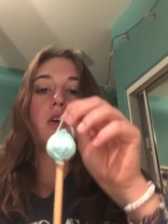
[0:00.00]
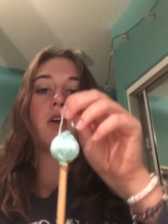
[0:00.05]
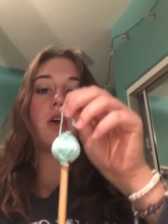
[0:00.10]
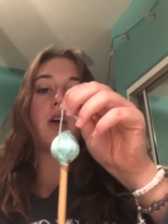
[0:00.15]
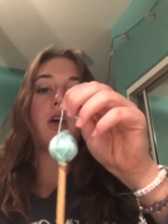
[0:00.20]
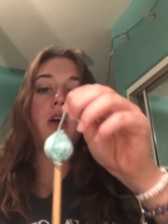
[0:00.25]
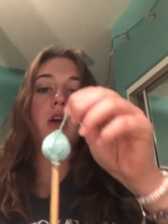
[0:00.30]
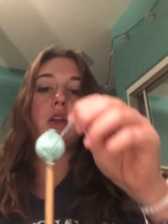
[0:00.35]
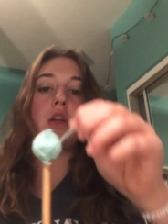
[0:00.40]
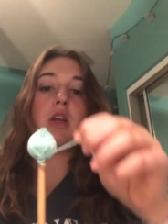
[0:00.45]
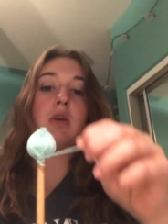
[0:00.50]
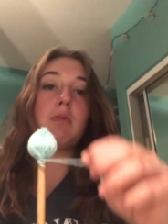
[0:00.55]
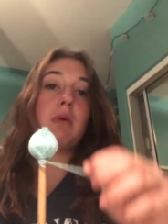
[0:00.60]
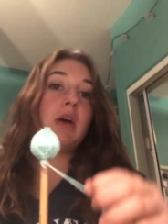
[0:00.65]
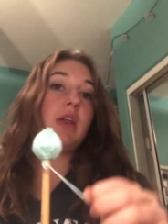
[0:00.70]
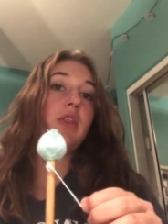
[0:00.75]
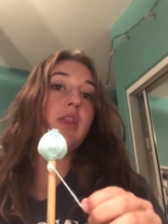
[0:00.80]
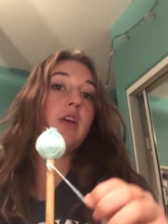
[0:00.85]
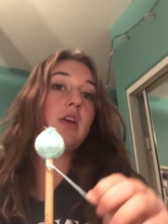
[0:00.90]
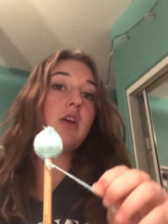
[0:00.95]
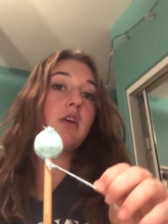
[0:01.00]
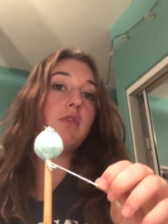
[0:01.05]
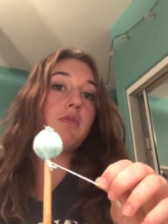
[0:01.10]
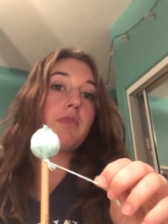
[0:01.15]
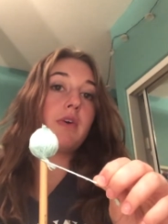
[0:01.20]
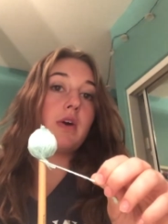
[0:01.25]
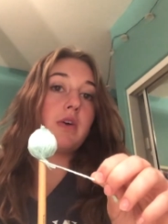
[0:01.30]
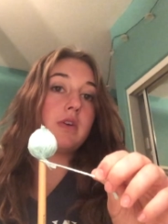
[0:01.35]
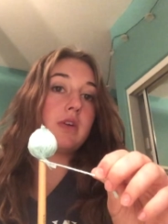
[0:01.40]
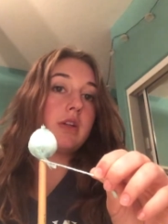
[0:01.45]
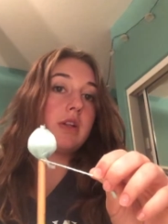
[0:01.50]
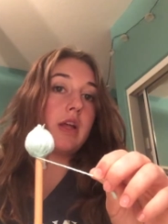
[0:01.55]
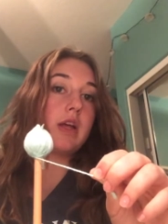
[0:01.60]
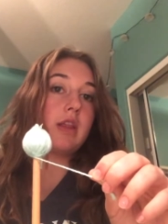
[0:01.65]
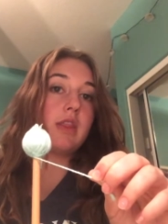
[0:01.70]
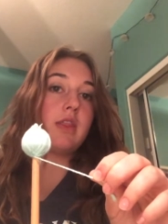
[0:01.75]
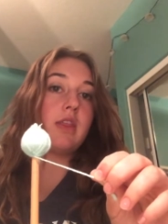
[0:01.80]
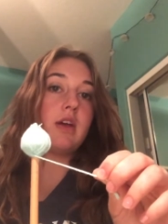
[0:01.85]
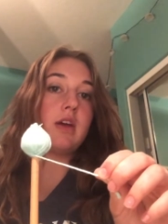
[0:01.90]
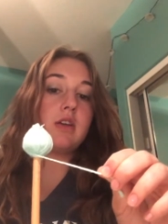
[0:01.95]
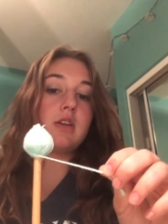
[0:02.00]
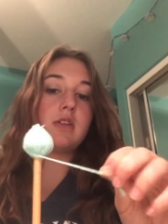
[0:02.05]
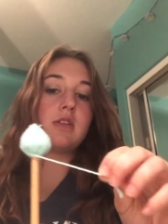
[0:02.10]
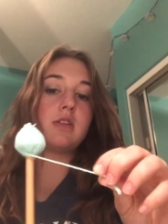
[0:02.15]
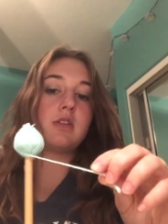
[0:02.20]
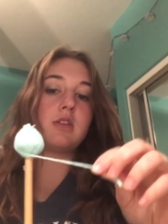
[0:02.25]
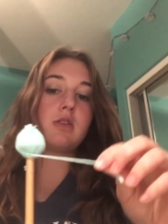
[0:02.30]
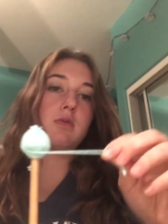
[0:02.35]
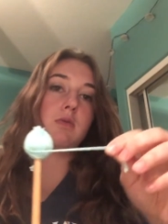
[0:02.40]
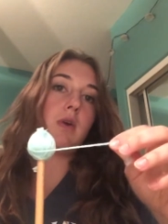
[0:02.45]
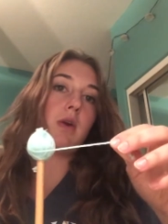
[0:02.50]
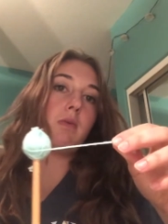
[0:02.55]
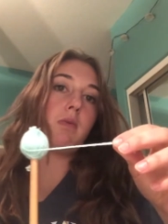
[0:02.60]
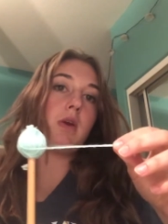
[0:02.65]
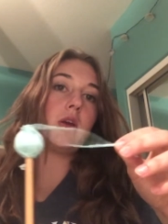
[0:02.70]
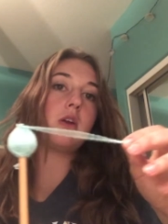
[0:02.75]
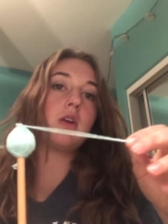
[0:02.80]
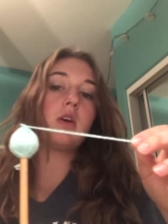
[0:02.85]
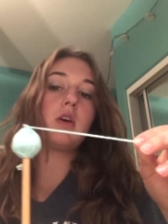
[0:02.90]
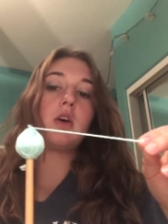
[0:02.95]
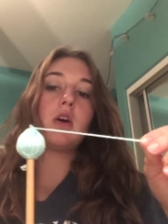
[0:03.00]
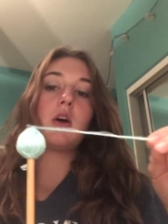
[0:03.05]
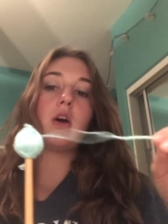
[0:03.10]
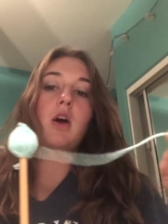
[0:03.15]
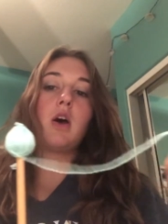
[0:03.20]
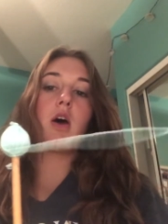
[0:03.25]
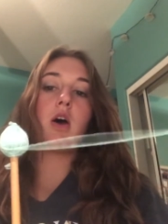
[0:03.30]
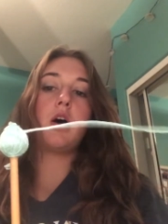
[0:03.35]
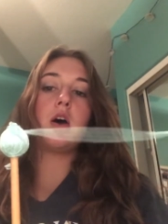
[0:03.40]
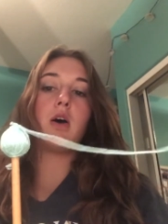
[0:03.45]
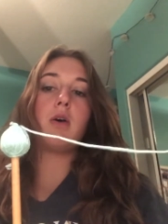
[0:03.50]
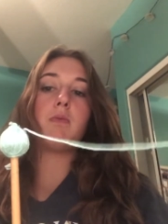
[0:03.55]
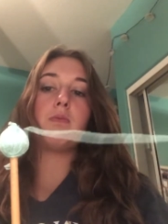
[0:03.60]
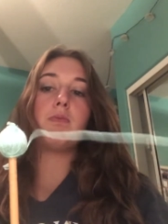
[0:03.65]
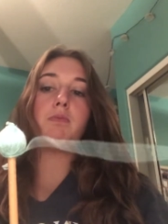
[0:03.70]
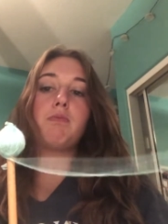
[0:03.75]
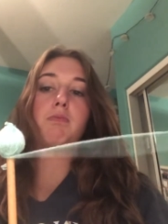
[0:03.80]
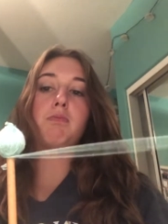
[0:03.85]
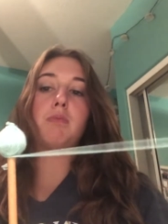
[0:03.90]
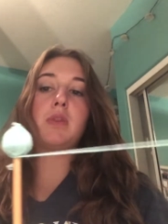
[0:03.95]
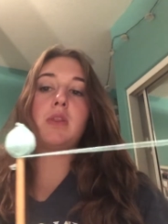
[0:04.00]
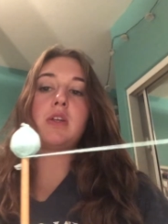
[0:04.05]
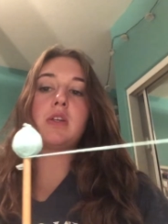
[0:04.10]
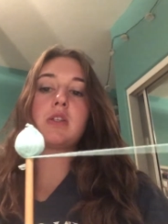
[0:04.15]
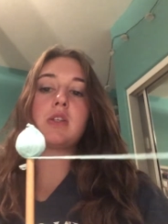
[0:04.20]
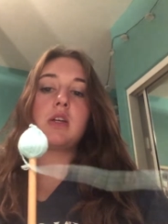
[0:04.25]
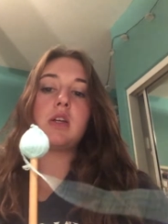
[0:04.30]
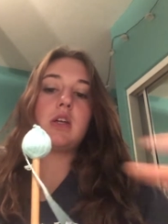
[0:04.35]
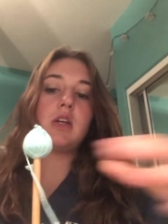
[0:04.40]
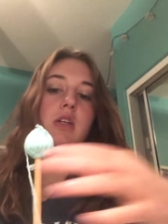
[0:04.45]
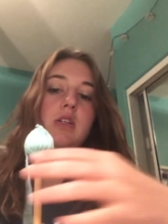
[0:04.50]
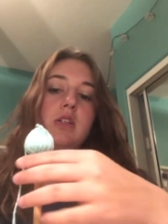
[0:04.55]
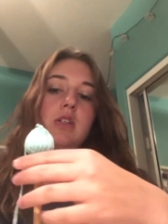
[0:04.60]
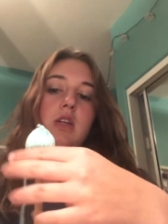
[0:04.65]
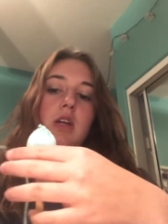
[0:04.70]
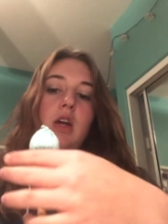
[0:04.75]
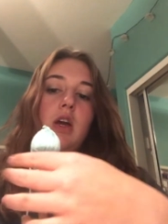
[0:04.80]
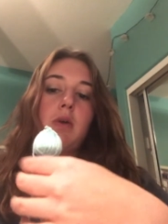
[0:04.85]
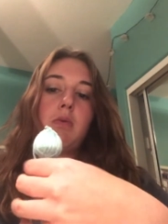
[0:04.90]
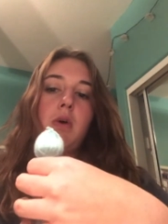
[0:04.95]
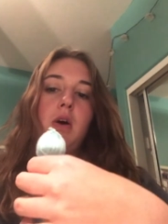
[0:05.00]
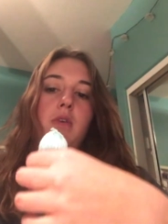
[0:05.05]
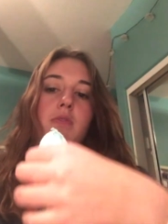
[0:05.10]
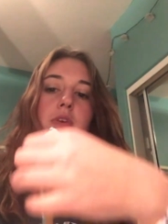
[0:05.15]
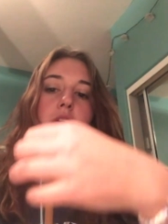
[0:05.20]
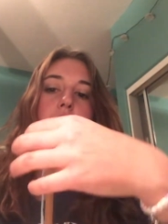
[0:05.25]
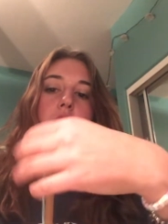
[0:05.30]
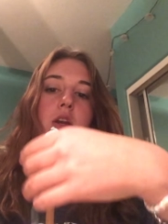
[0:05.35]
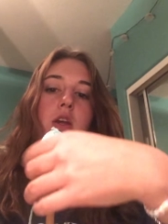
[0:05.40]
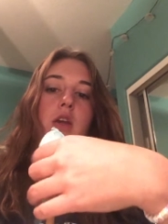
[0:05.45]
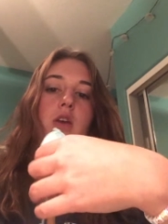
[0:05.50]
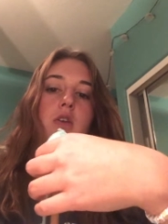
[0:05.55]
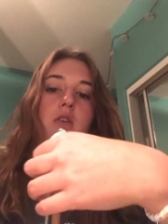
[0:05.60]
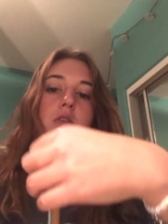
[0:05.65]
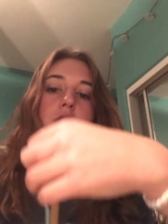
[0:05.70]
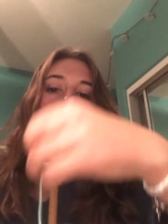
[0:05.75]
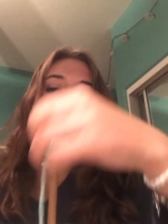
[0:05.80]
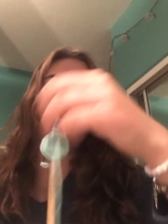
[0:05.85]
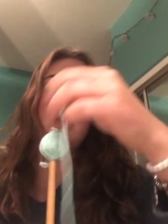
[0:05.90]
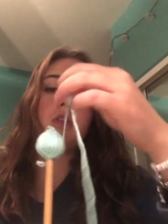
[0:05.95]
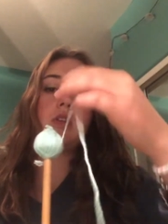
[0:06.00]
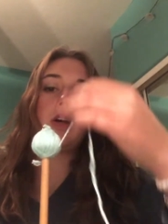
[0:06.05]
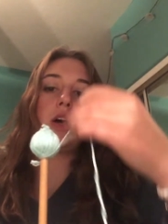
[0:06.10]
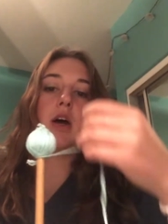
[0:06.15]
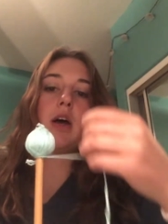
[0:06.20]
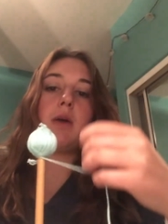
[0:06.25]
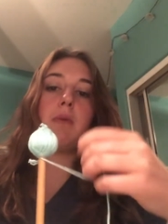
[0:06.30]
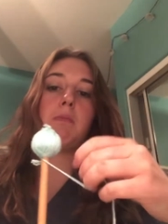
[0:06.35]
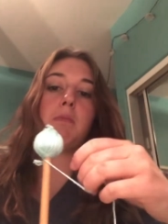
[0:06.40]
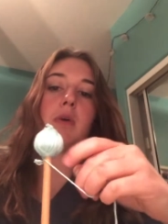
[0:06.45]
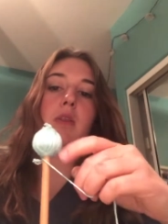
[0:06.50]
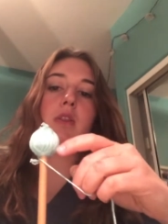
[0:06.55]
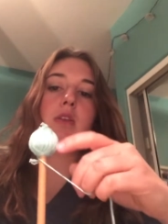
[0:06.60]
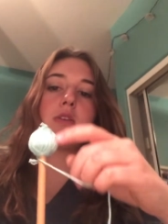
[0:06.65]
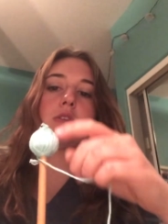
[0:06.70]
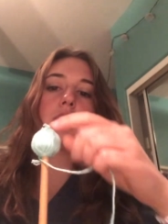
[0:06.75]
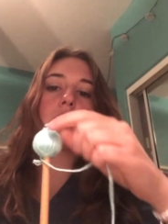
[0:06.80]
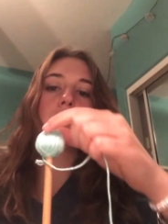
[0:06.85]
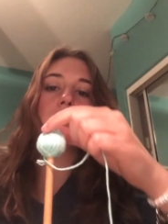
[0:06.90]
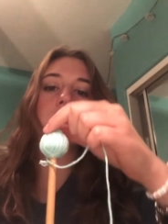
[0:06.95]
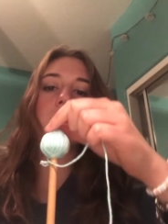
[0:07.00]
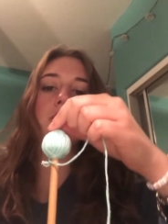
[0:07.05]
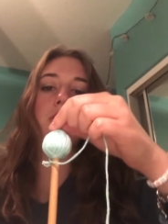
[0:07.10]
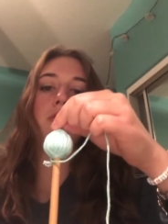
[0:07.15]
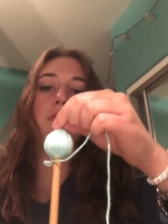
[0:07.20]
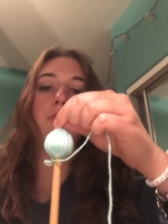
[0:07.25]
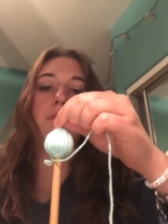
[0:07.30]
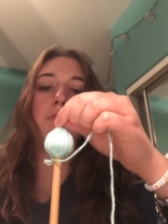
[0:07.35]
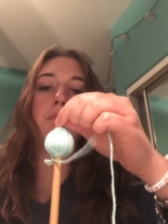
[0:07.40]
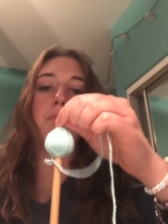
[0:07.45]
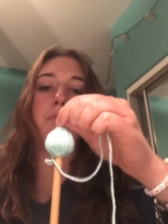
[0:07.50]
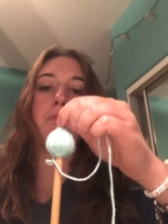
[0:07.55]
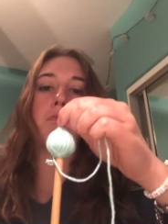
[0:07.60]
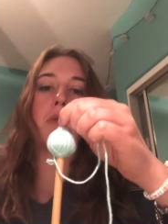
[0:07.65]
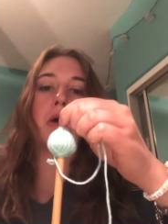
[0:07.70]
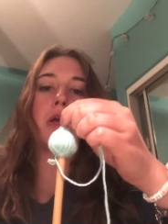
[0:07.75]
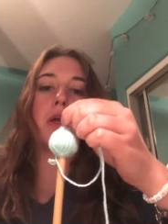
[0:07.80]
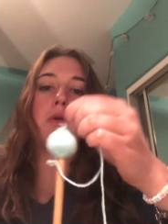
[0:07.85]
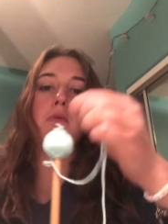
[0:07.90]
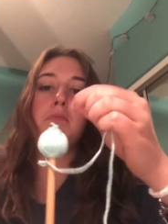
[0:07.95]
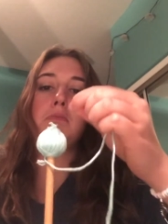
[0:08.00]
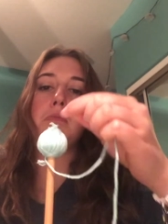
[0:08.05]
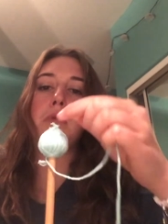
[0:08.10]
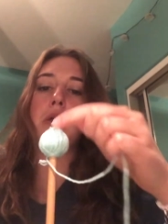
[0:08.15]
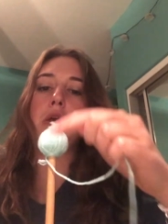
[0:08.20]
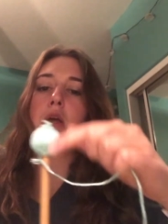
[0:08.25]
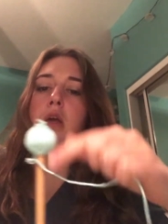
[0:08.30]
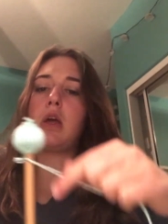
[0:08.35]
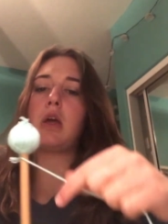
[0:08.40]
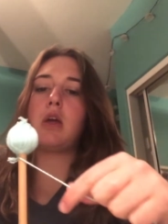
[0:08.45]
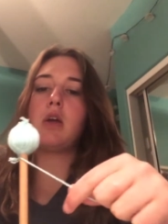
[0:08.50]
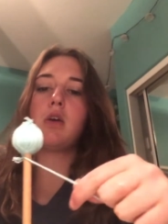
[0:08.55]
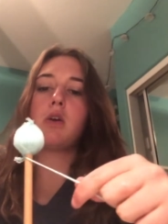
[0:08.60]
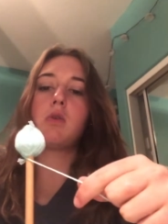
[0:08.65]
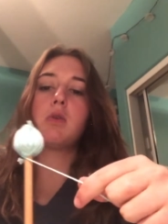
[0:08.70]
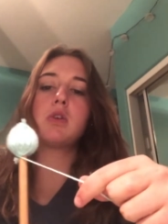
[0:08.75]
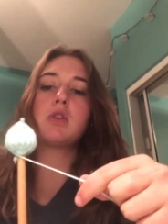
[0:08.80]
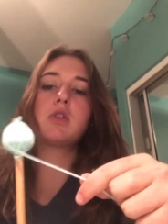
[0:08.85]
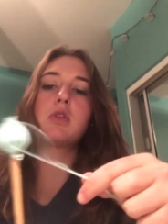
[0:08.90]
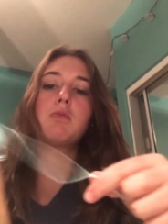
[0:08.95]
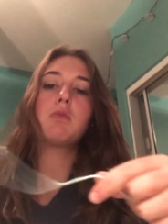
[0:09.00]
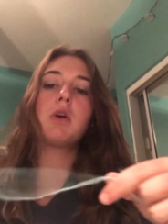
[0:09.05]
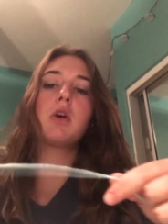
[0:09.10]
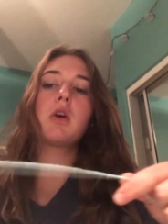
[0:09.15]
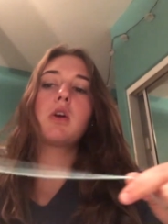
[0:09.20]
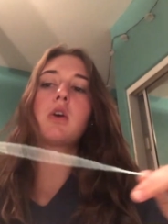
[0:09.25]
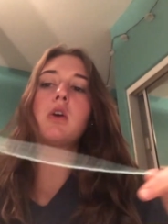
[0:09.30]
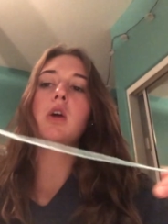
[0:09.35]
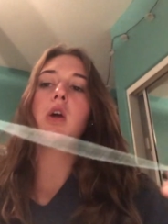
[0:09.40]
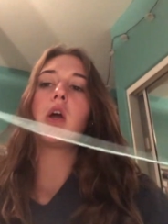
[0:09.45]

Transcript: and you might think you found it like this is what I mean, but this could easily come off at any time, but this actually might be it, question mark.